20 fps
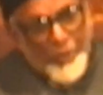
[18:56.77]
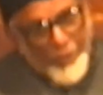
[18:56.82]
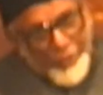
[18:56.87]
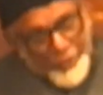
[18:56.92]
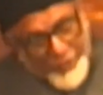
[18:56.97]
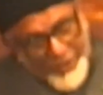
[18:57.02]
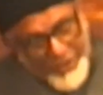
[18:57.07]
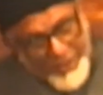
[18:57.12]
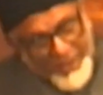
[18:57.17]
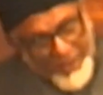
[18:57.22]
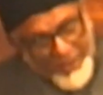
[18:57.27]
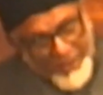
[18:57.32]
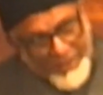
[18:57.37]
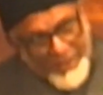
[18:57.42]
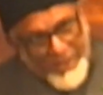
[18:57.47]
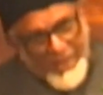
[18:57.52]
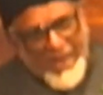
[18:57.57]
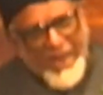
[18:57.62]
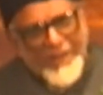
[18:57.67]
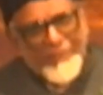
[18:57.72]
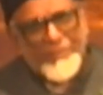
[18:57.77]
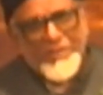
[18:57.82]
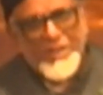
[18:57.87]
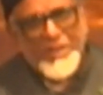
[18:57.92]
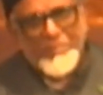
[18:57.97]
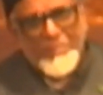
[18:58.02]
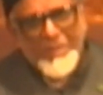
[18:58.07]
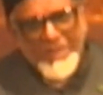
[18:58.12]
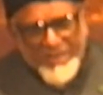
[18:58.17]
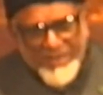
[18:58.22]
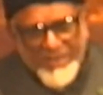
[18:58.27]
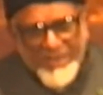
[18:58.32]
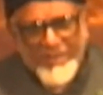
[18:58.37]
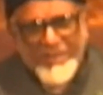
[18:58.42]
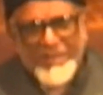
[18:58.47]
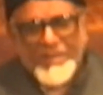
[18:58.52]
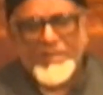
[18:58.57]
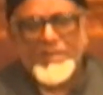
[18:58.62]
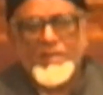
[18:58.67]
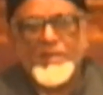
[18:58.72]
And he also in earlier life
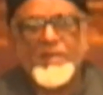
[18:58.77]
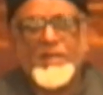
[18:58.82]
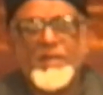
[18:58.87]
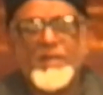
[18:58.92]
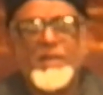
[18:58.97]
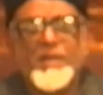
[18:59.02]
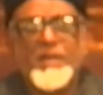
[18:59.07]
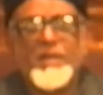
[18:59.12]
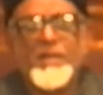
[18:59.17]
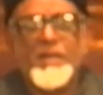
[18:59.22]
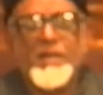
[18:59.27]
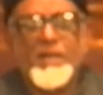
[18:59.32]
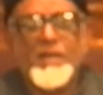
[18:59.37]
did business.